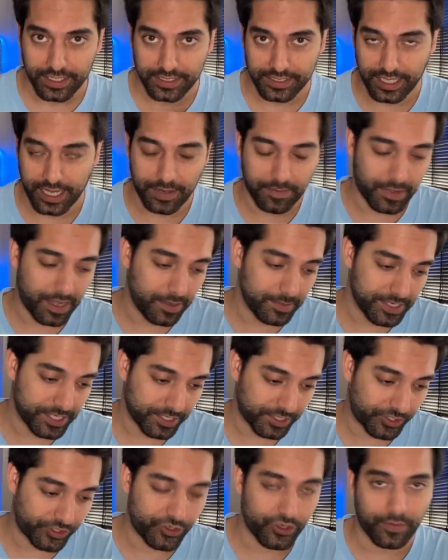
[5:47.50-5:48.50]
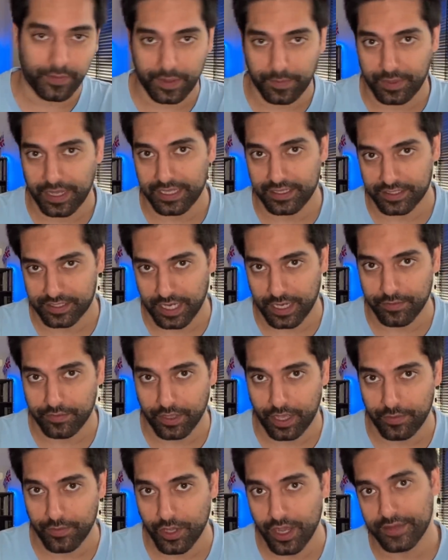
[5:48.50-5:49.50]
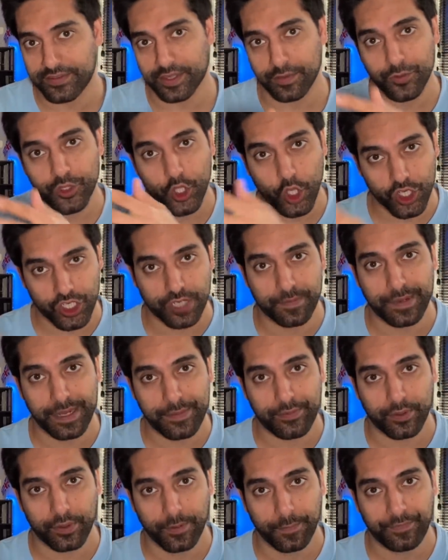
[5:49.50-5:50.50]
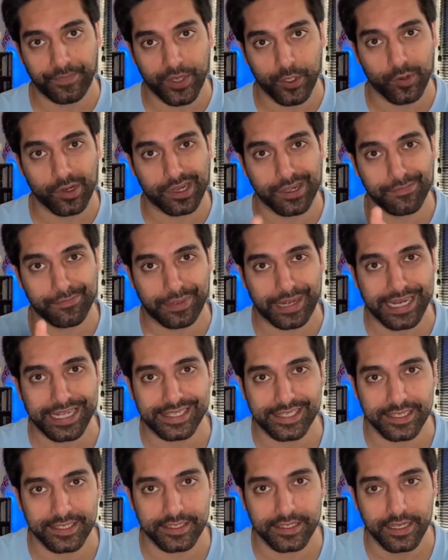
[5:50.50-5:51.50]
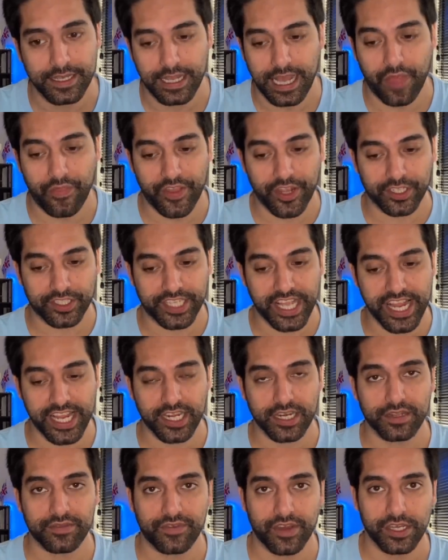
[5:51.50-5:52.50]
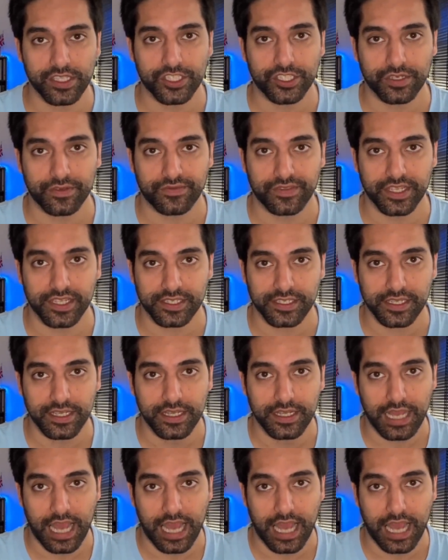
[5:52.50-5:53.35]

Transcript: saying, well, we're just stupid. But at the same time, you have some dodgy people who are complicit, and they are taking advantage of this,